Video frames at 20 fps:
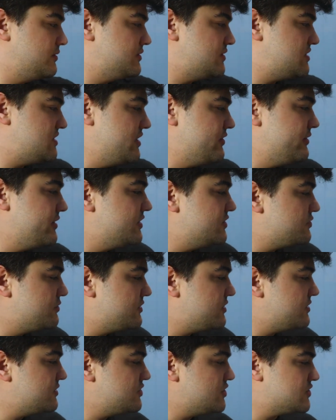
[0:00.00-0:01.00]
series
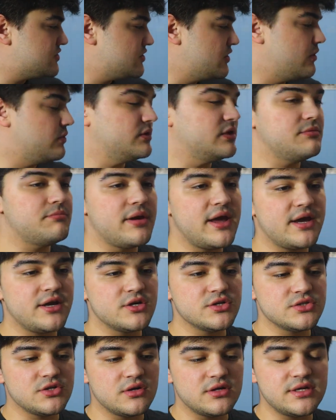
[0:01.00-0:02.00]
with just only
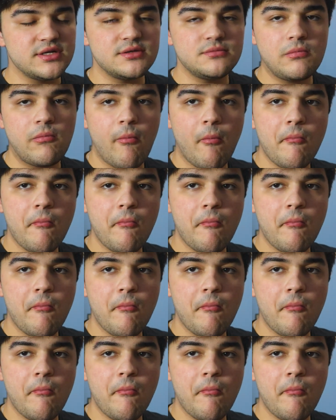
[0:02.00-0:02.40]
bangers on it.